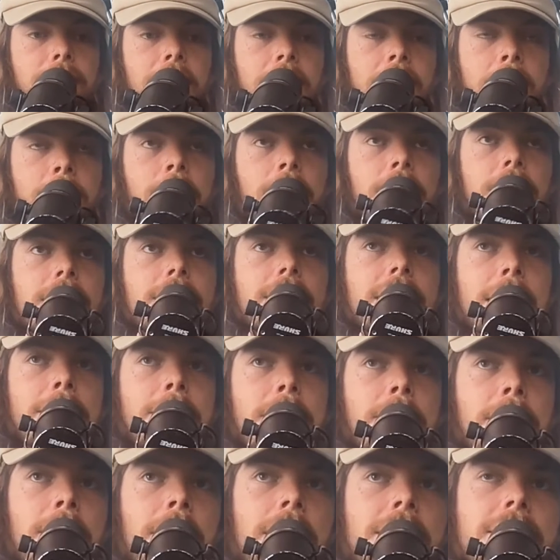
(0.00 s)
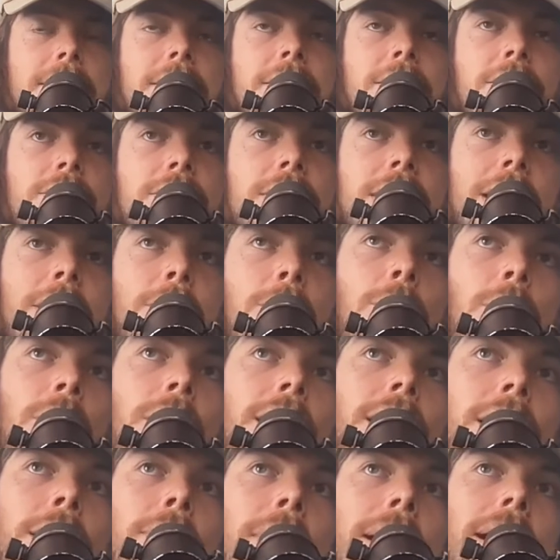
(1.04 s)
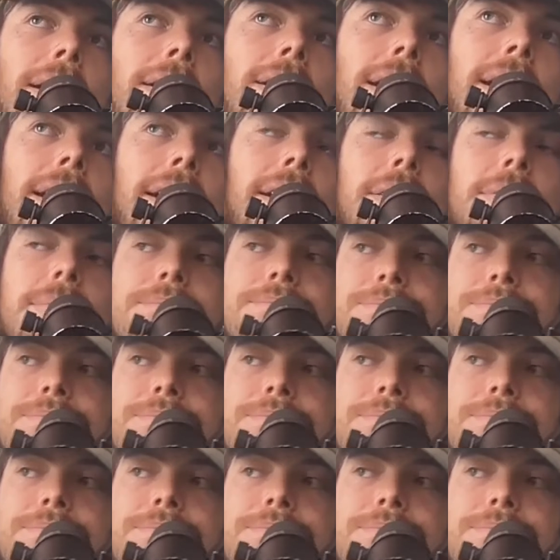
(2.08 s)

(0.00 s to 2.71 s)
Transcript: Like I'm not the type of person to get worried about like,